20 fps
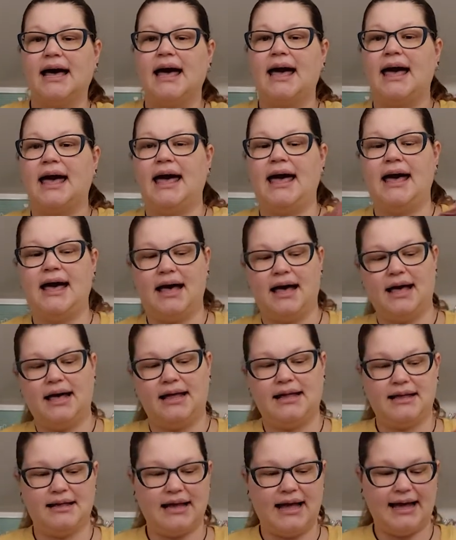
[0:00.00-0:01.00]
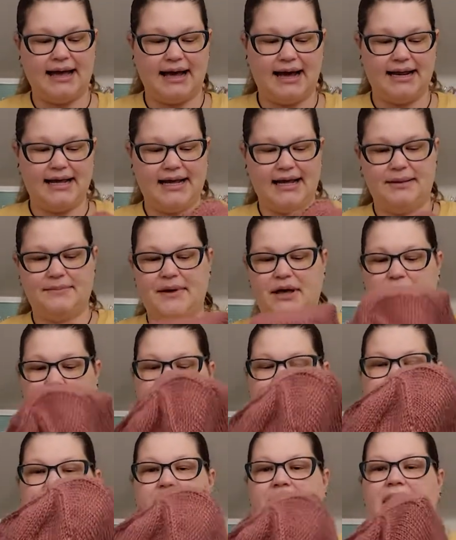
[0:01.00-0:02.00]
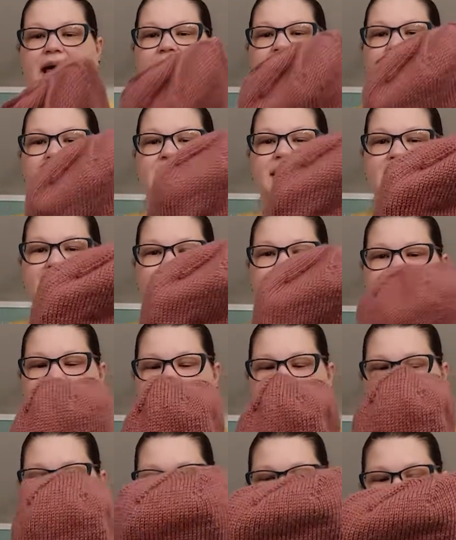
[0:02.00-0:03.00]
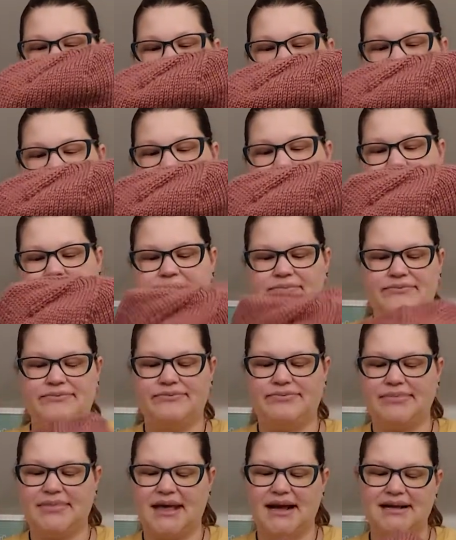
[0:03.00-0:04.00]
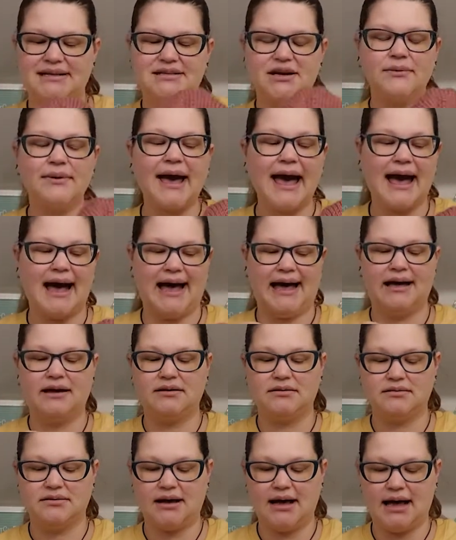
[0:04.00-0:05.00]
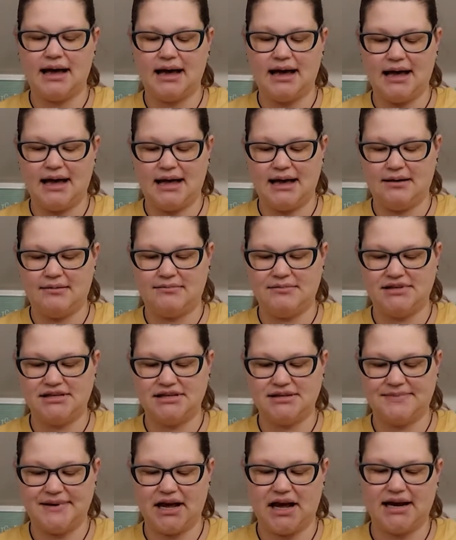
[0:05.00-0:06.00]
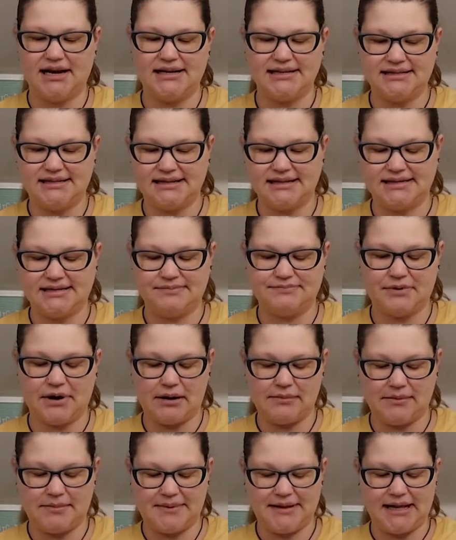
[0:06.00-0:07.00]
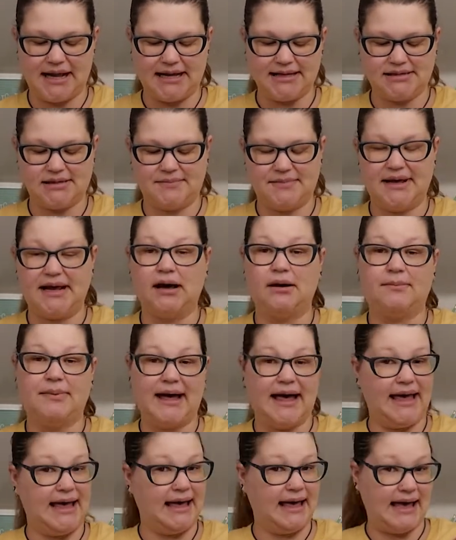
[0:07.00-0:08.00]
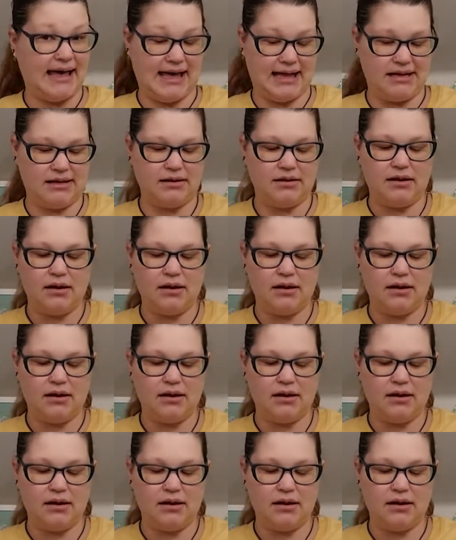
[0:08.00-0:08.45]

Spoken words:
and I got it in my order, and it's okay. To be honest, it's probably not something I'll buy again.